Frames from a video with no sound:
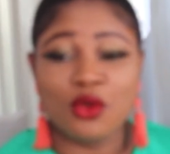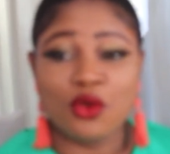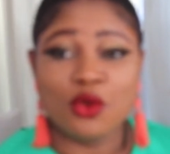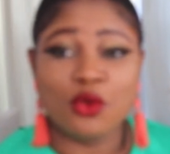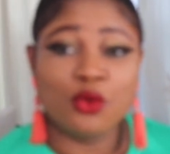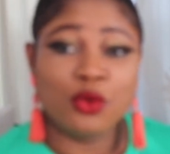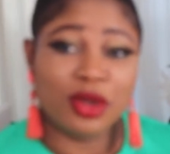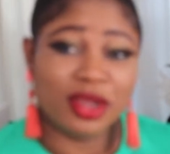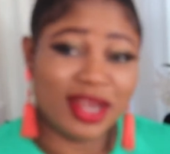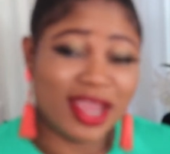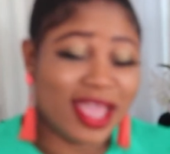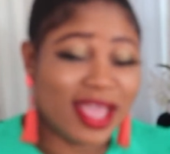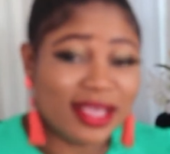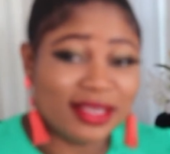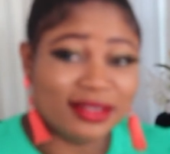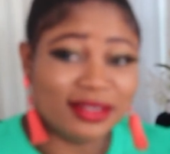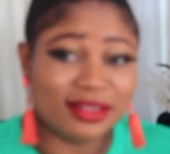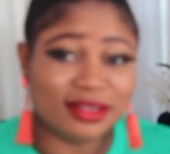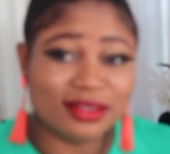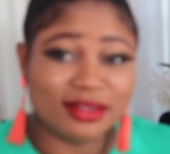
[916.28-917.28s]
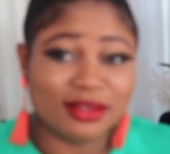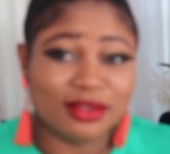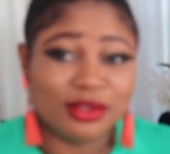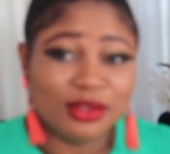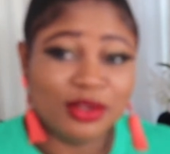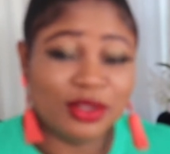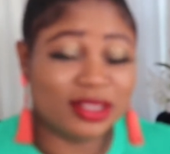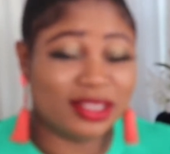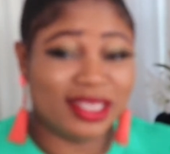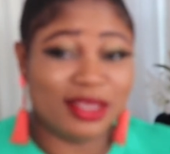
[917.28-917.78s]
What else
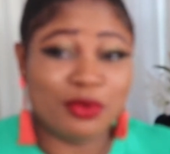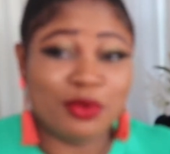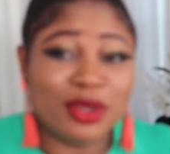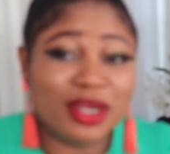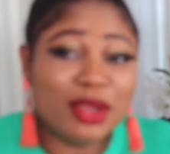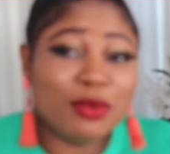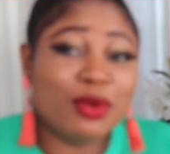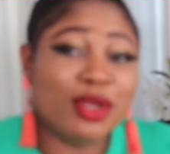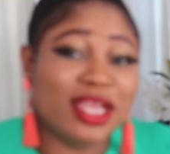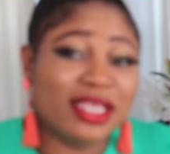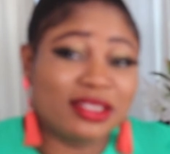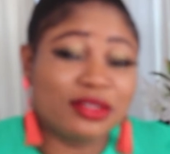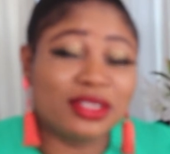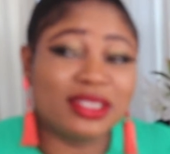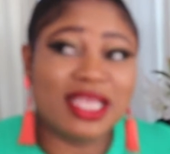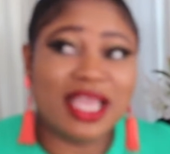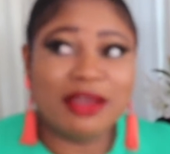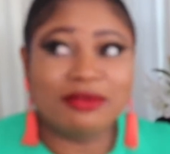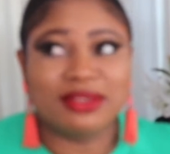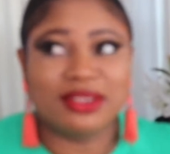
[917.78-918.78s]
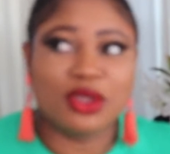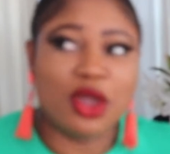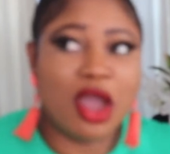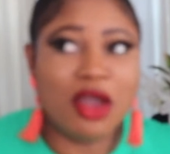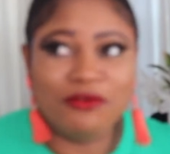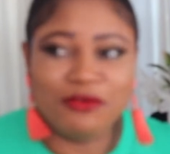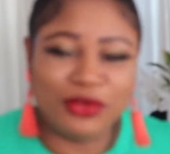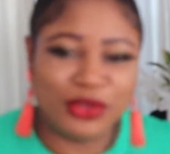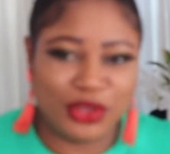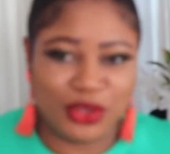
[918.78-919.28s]
does it? What what else does he have to
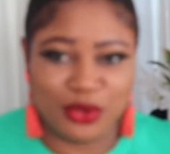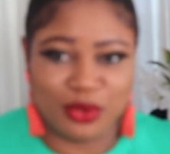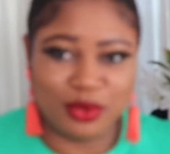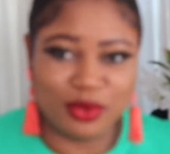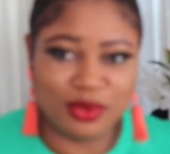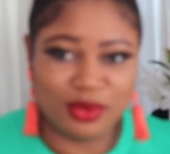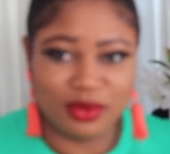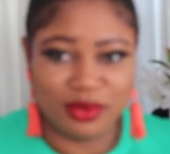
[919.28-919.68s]
offer you?